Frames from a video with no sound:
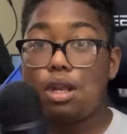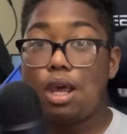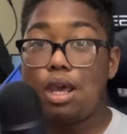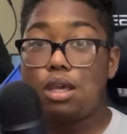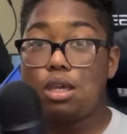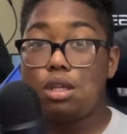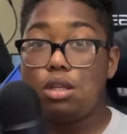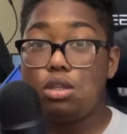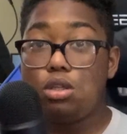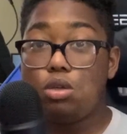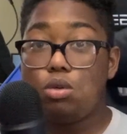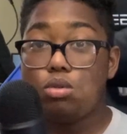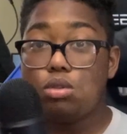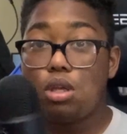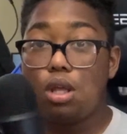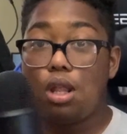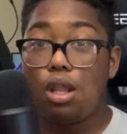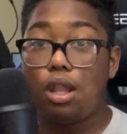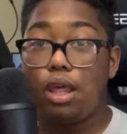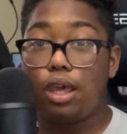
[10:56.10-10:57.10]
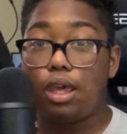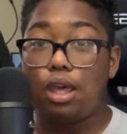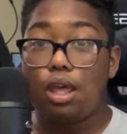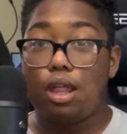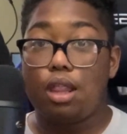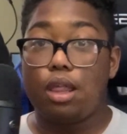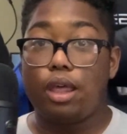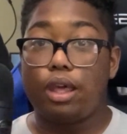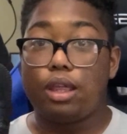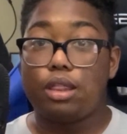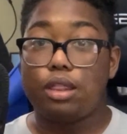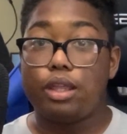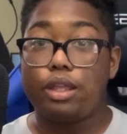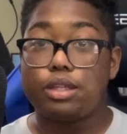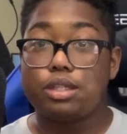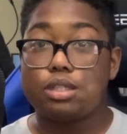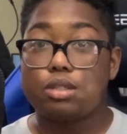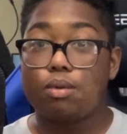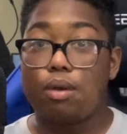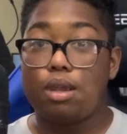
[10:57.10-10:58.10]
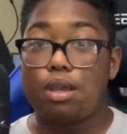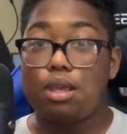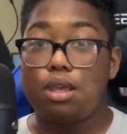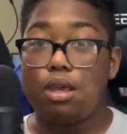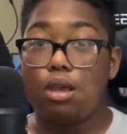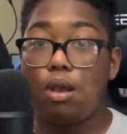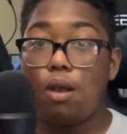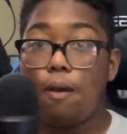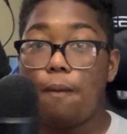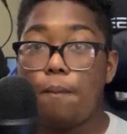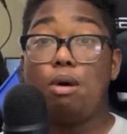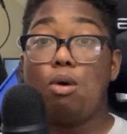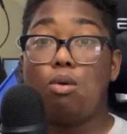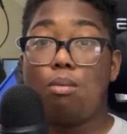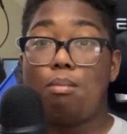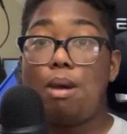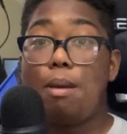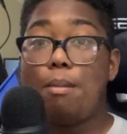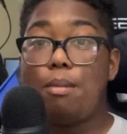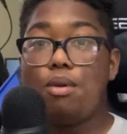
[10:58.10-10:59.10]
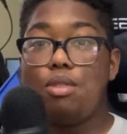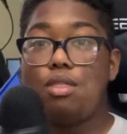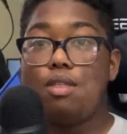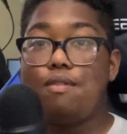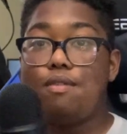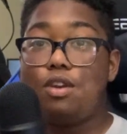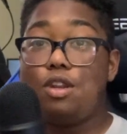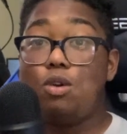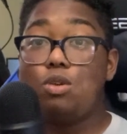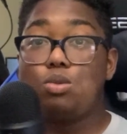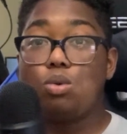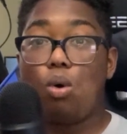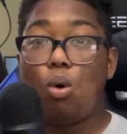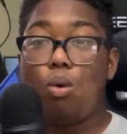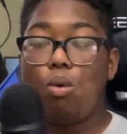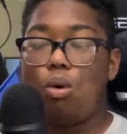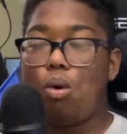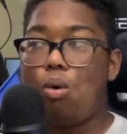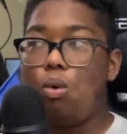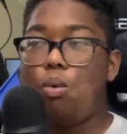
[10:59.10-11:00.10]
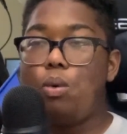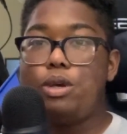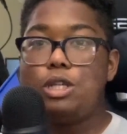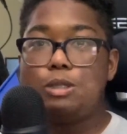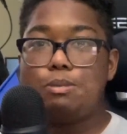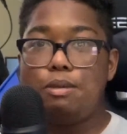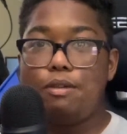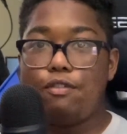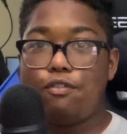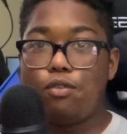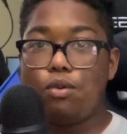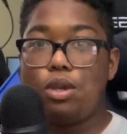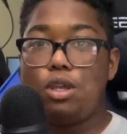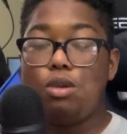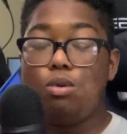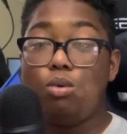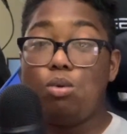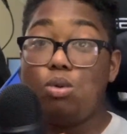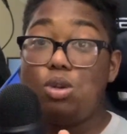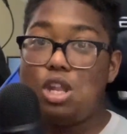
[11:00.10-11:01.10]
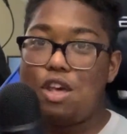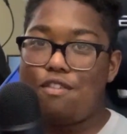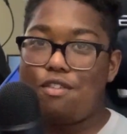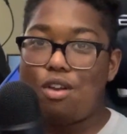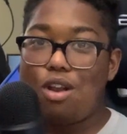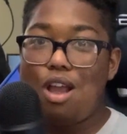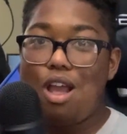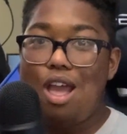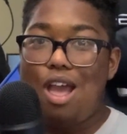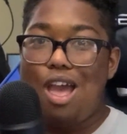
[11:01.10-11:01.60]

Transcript: that I can use, like like this right here. But remember, the videos will always be free. You will never